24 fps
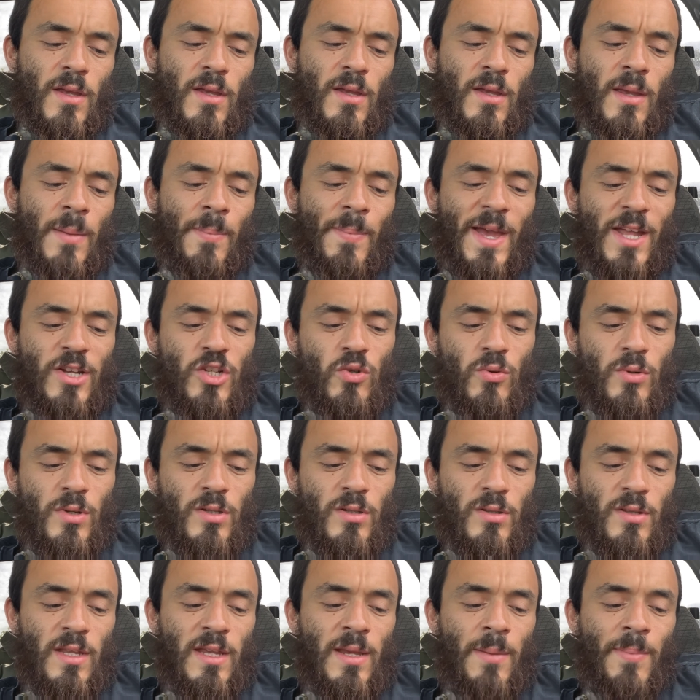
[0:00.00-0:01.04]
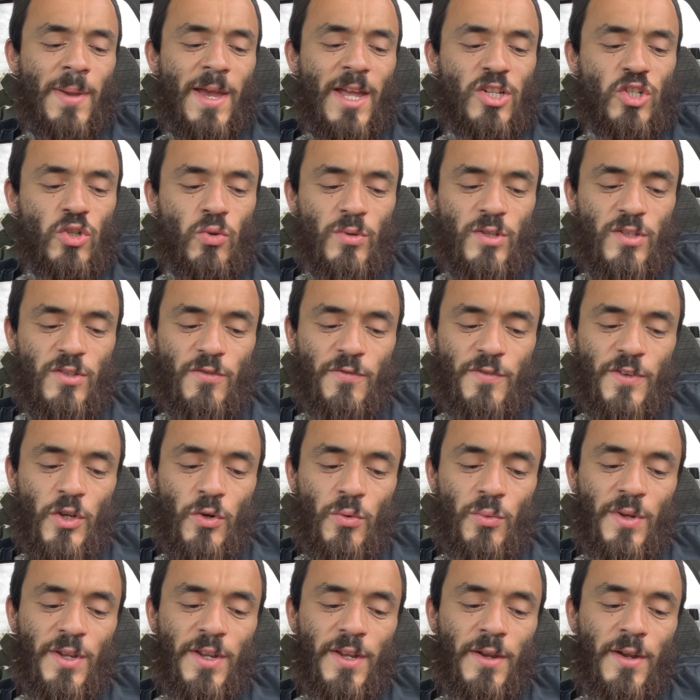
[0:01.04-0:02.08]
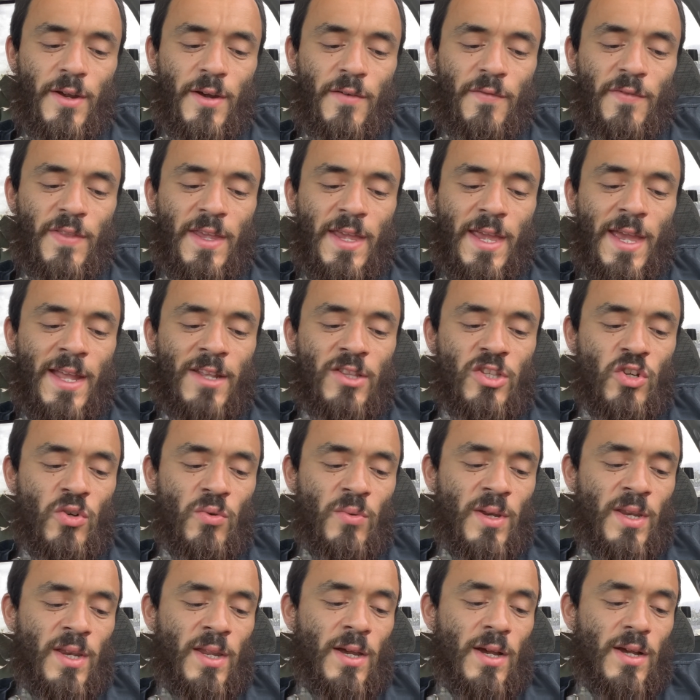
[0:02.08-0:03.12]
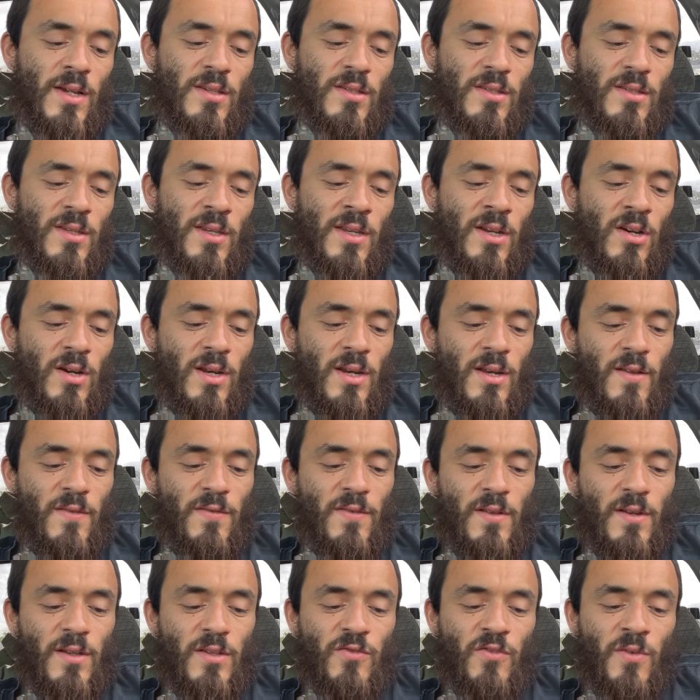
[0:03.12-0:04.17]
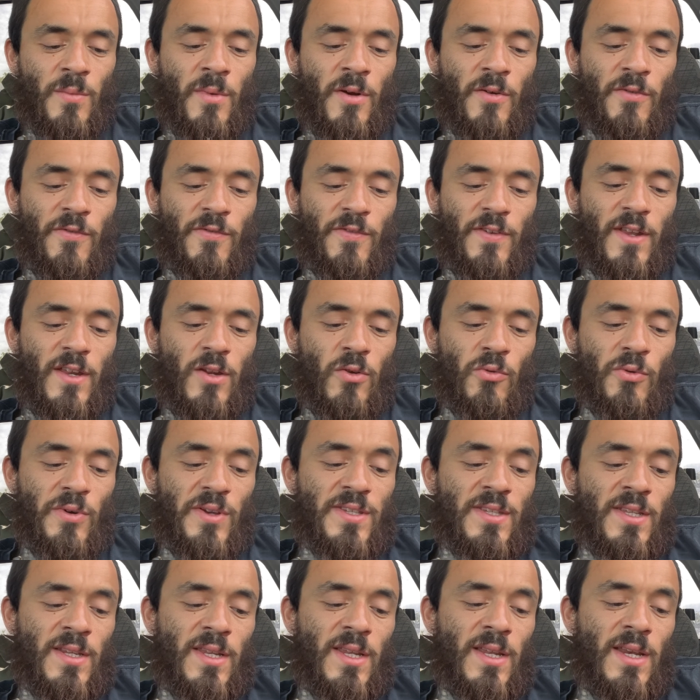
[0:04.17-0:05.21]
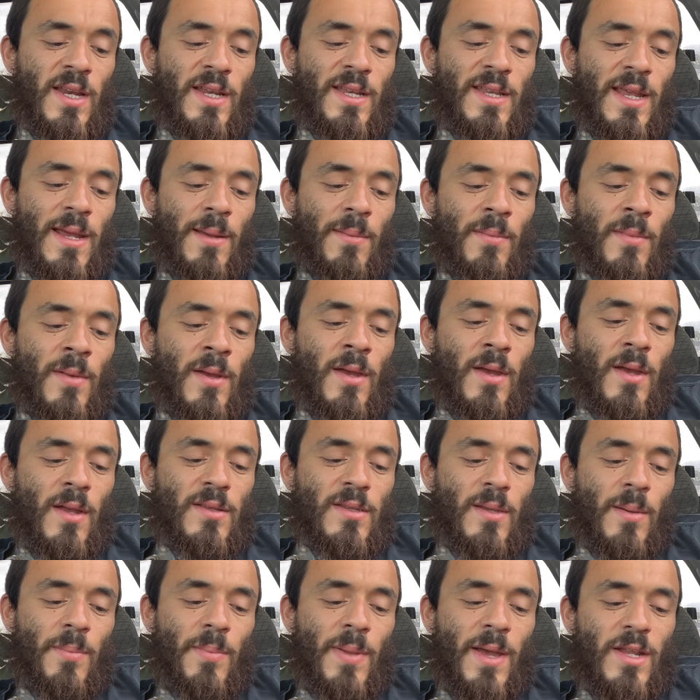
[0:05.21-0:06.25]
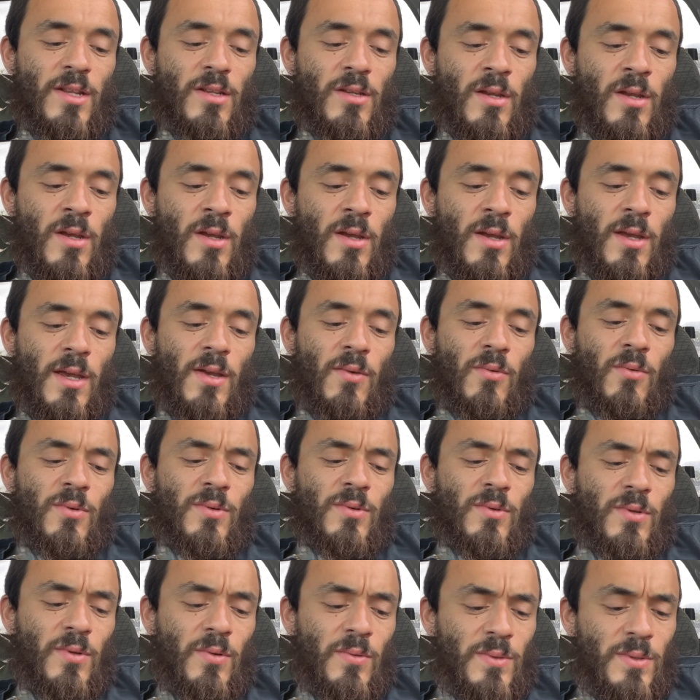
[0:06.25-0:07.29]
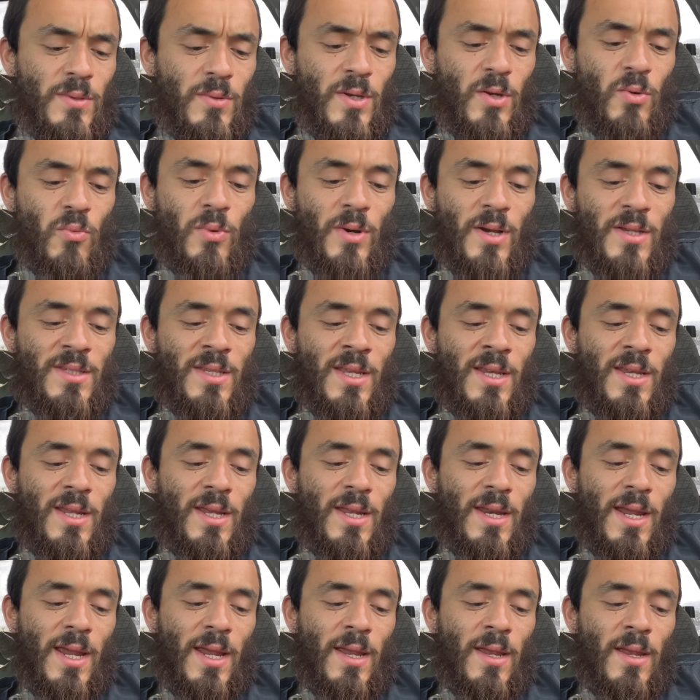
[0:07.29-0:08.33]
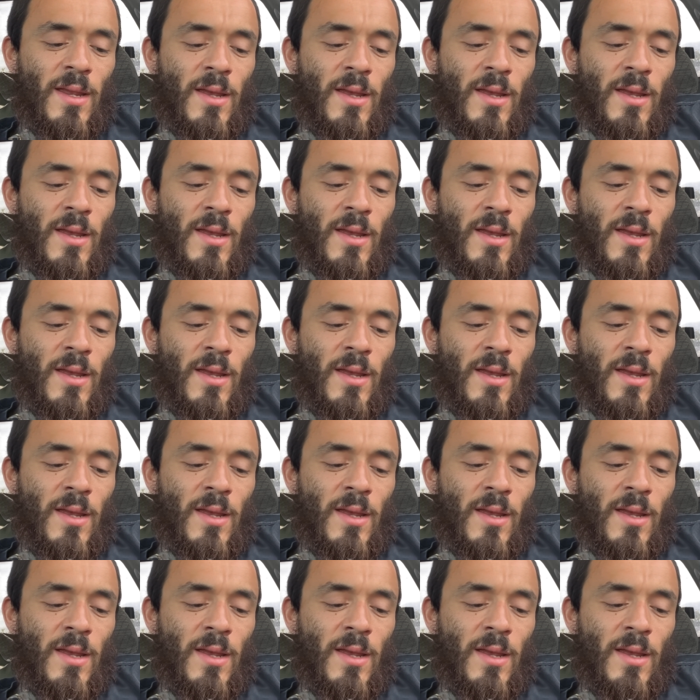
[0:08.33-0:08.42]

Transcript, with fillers: impetuous the impetuous fury of the entering gusts nearly lifted us from our feet it was indeed a temp tempest it, it was it was indeed a